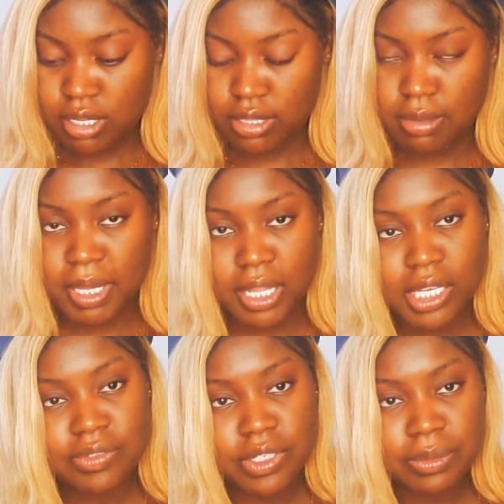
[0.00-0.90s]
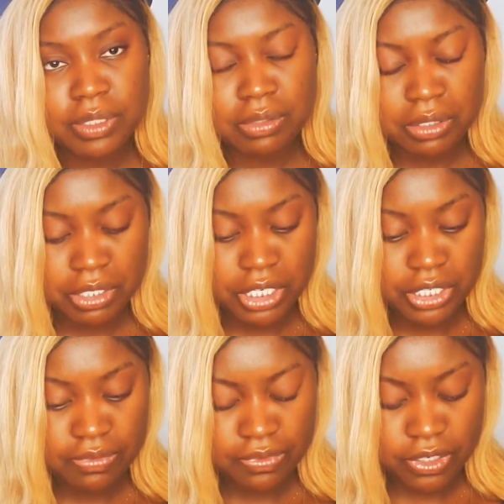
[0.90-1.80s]
I think my last video was a
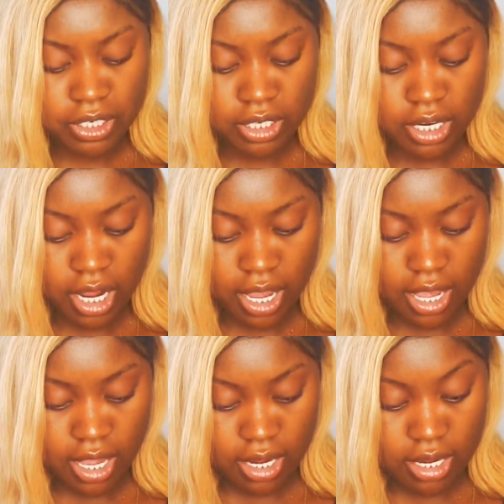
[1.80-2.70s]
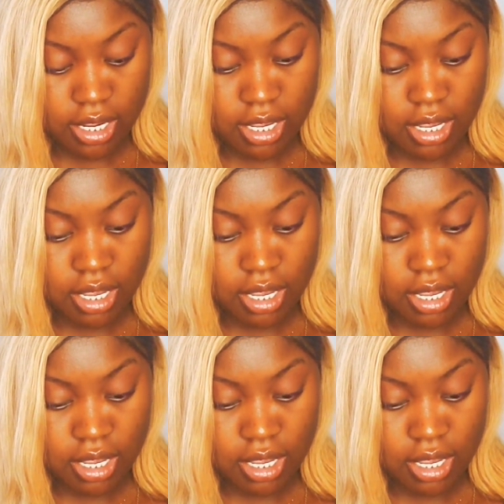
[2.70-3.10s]
recreation for her. And